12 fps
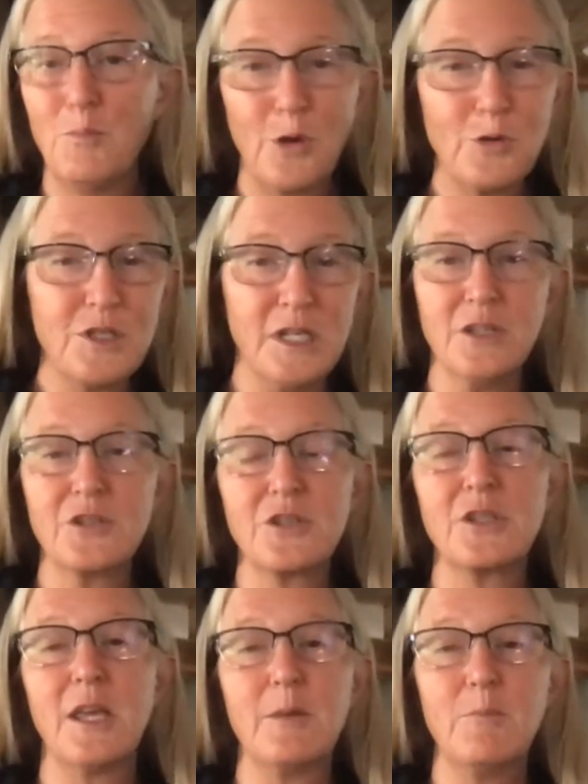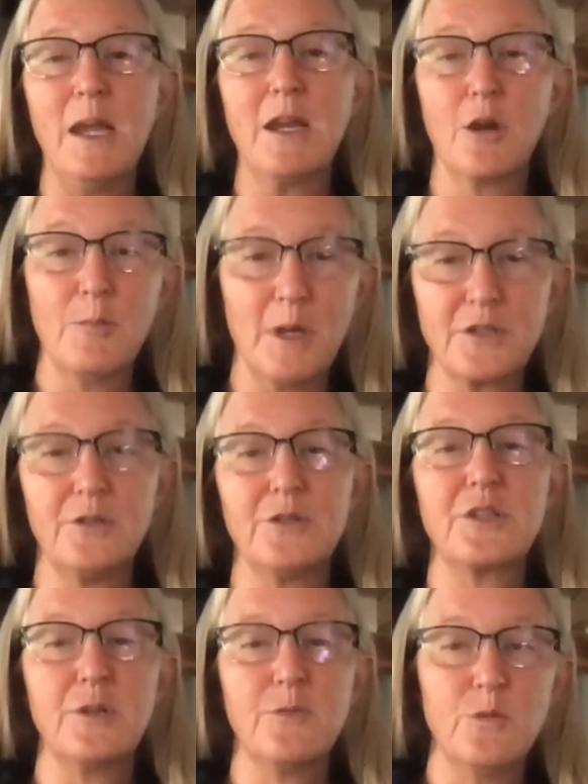proteins that make our
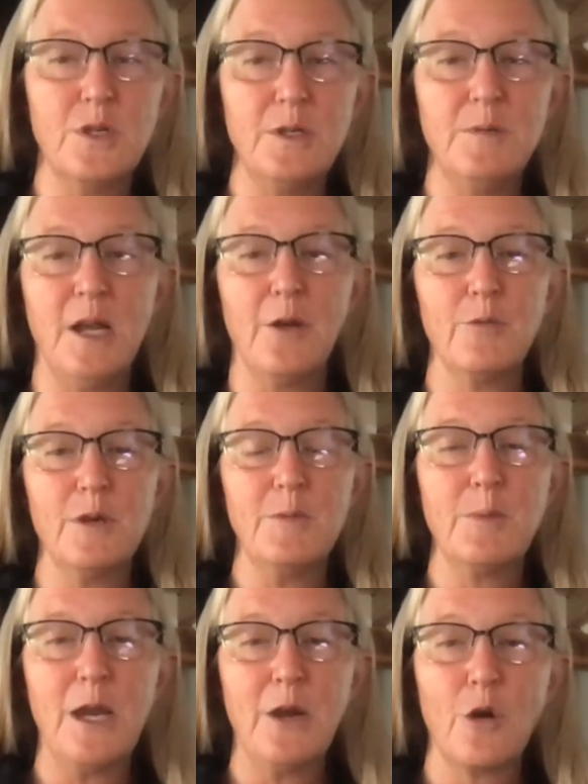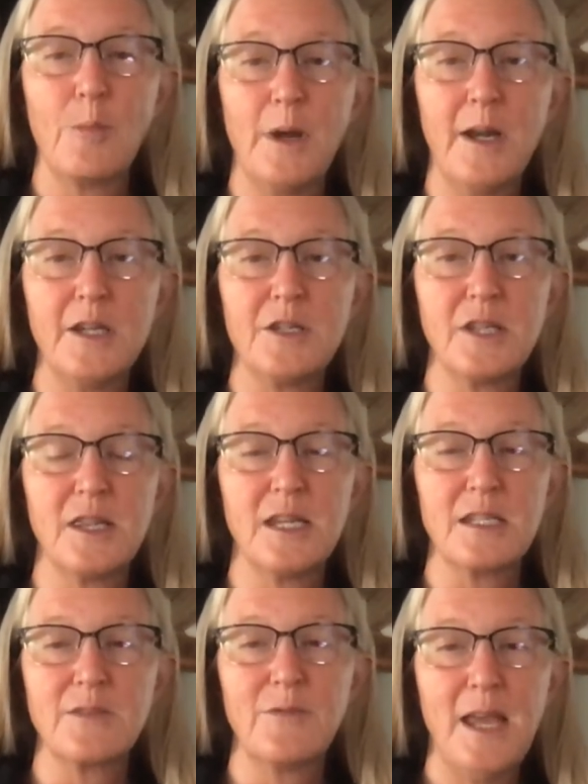muscles and repair our bodies and
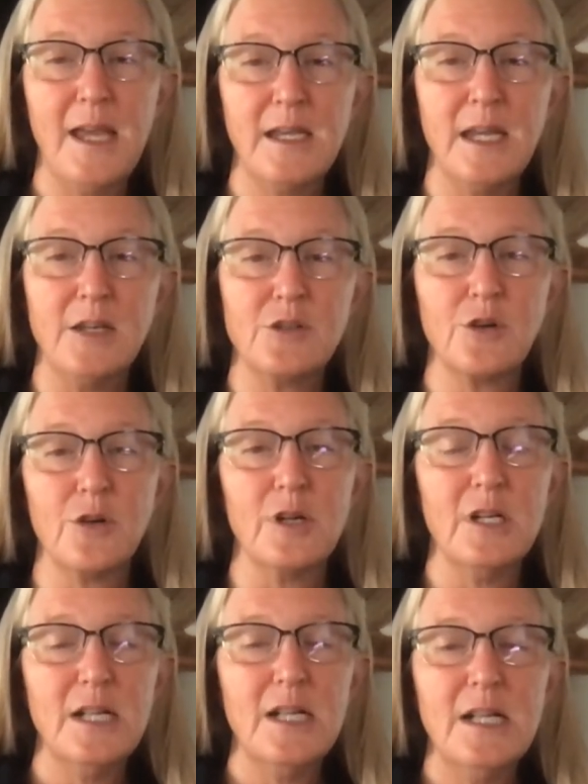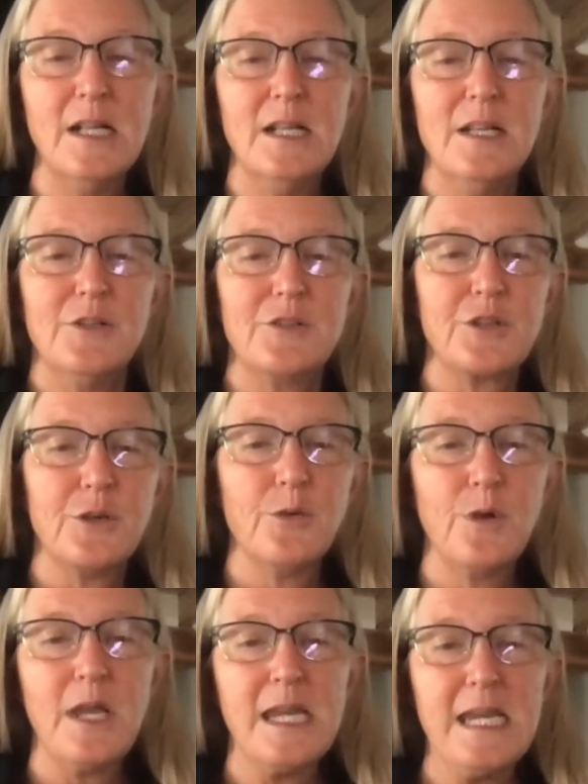things of that nature.
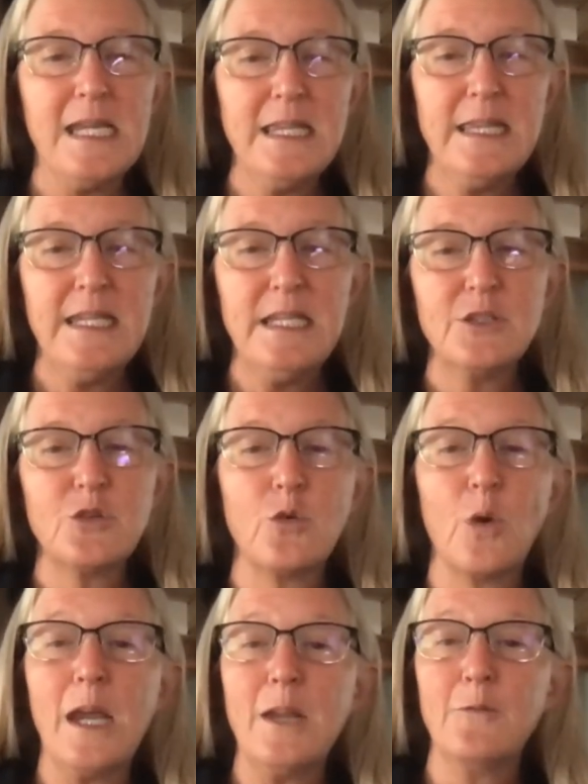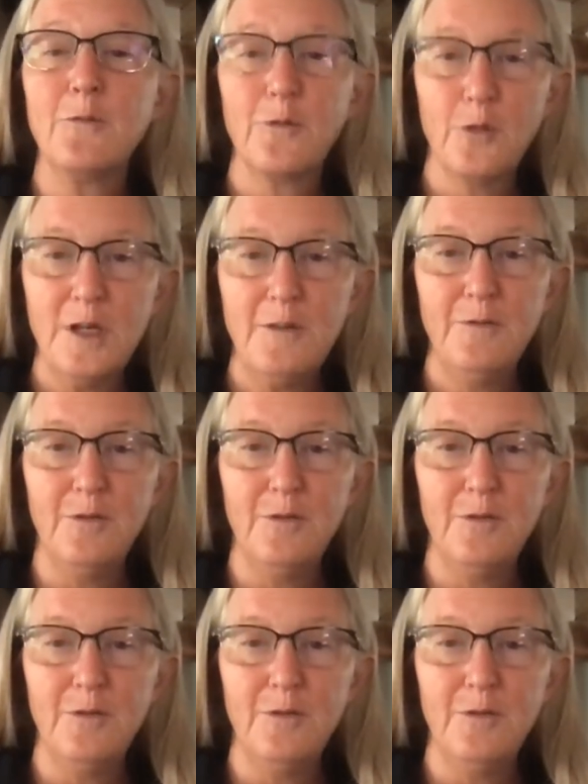So in these grain-free